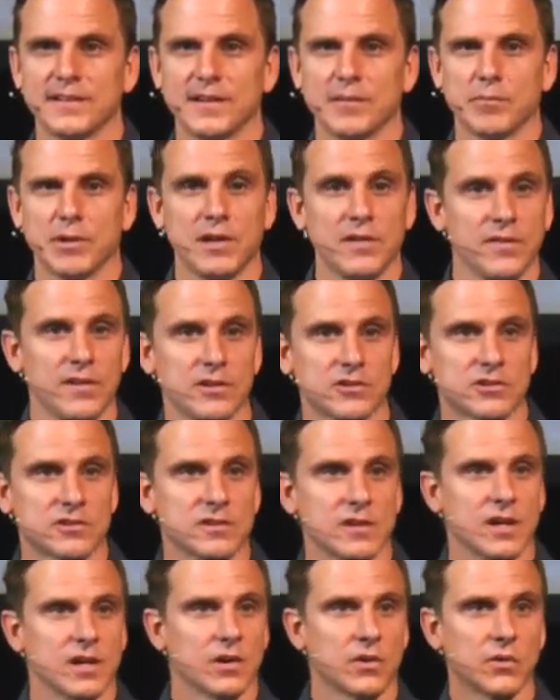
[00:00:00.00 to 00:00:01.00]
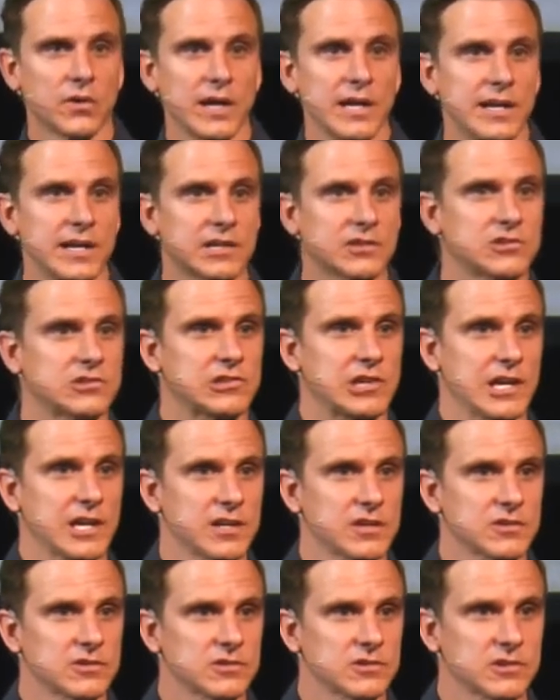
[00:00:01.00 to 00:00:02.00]
But in this great
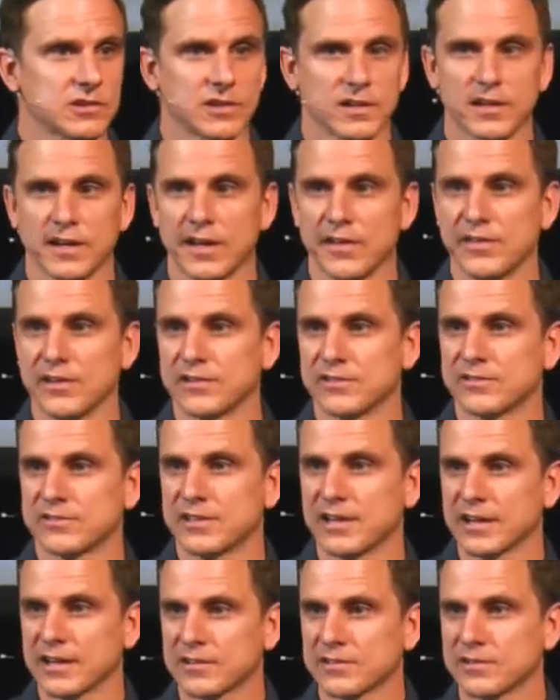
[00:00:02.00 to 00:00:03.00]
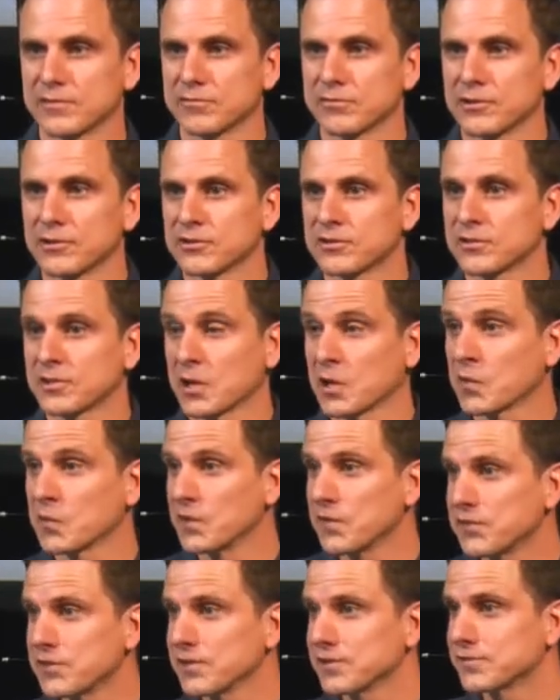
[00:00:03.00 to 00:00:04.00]
exchange, in this text in 1
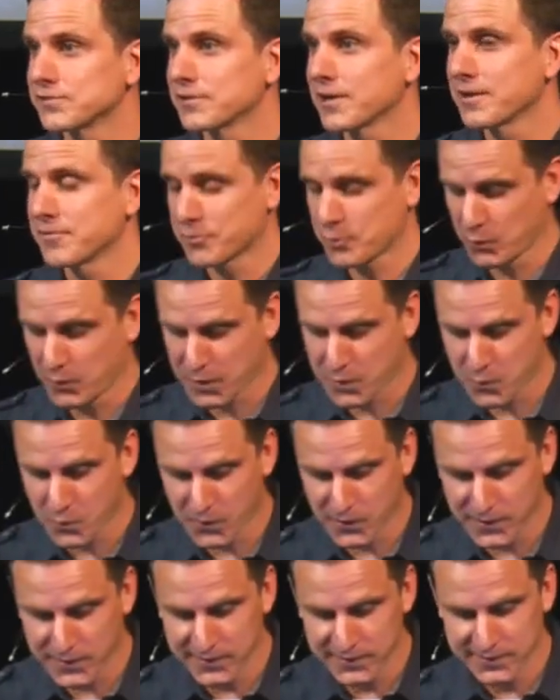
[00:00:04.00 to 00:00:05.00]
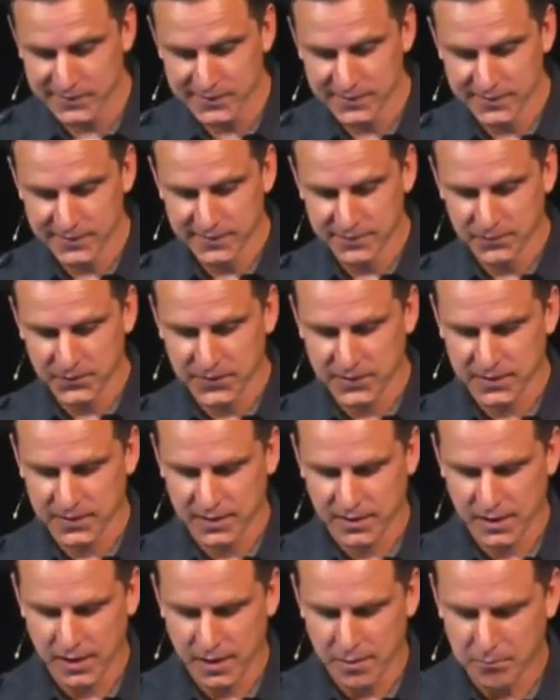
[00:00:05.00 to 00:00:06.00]
Corinthians 5:21,
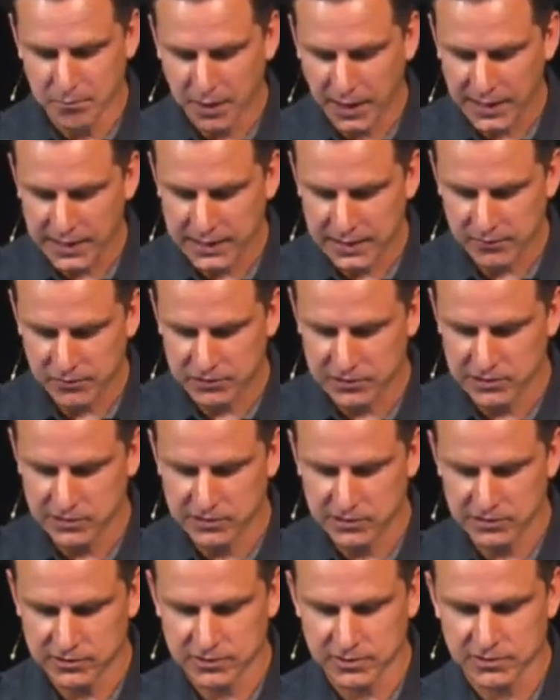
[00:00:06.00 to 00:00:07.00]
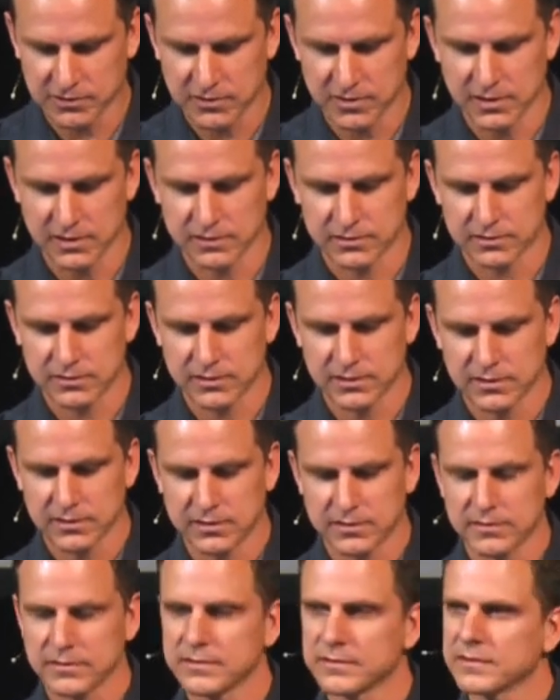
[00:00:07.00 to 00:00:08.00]
my gift to Jesus is this:
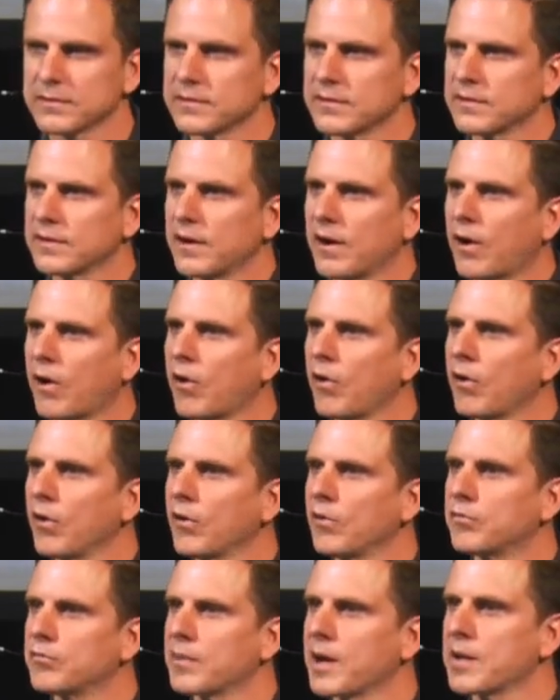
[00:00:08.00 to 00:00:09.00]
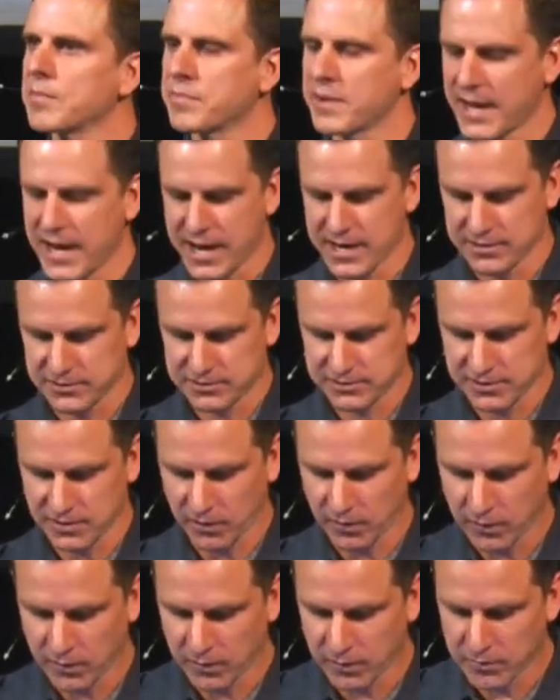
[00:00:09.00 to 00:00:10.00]
all of my past,
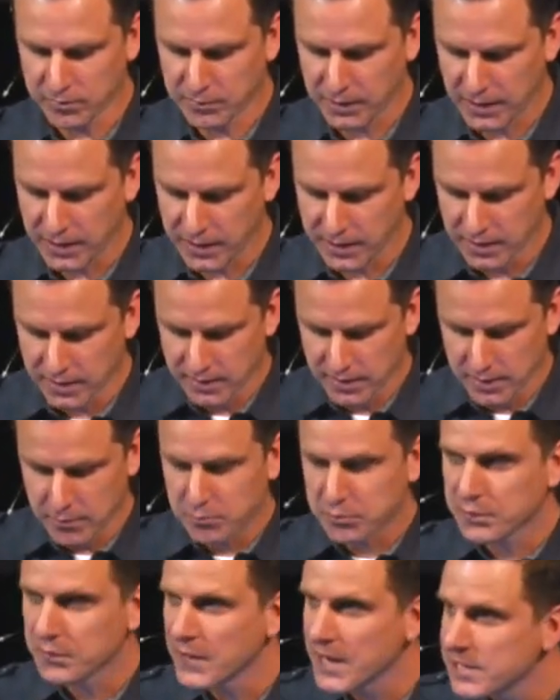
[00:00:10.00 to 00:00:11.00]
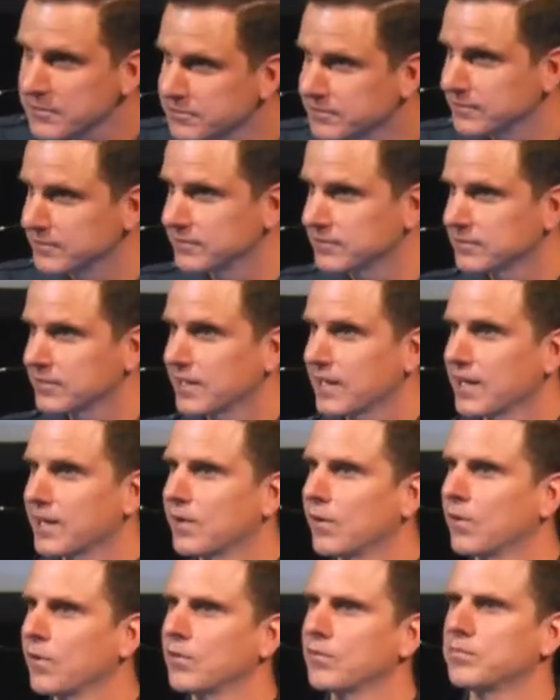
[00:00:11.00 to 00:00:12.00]
all of my present, and
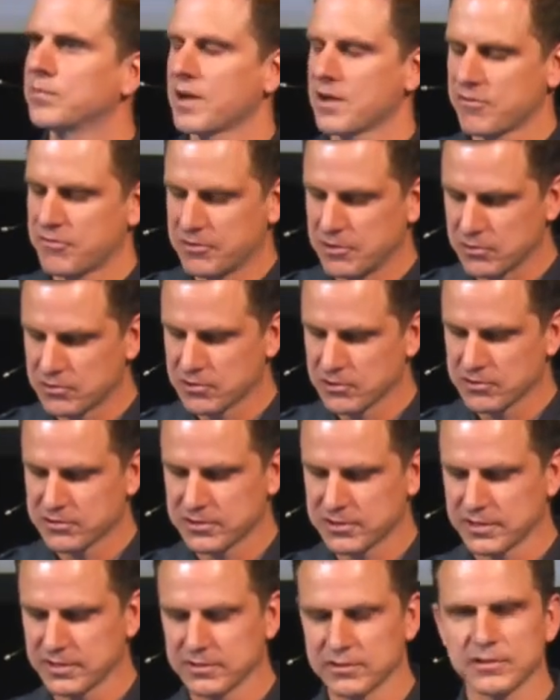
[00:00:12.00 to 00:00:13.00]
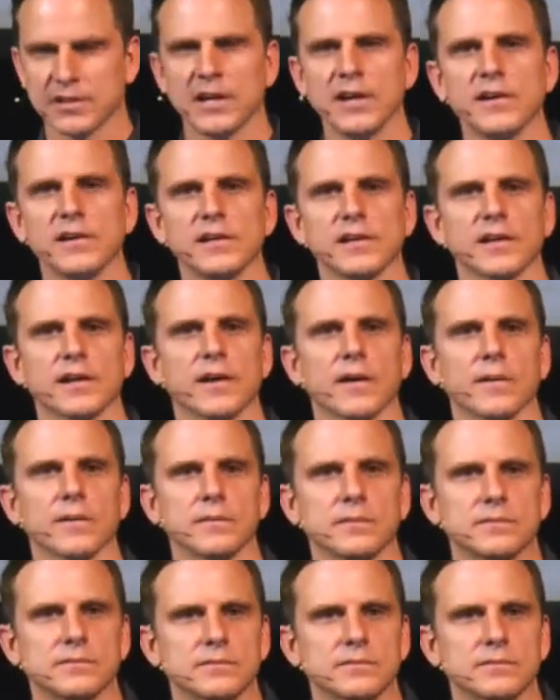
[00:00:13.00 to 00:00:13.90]
all of my future sins. Here you go.